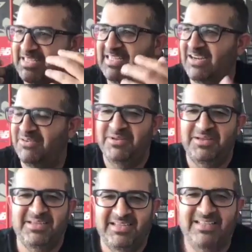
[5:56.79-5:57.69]
you know,
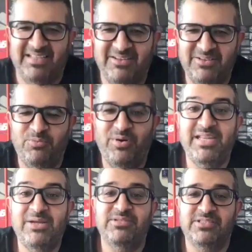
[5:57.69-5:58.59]
what
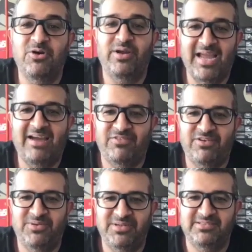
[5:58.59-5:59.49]
he was going
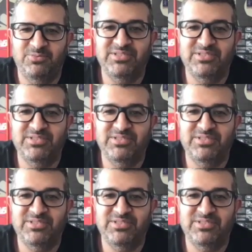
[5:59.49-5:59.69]
after was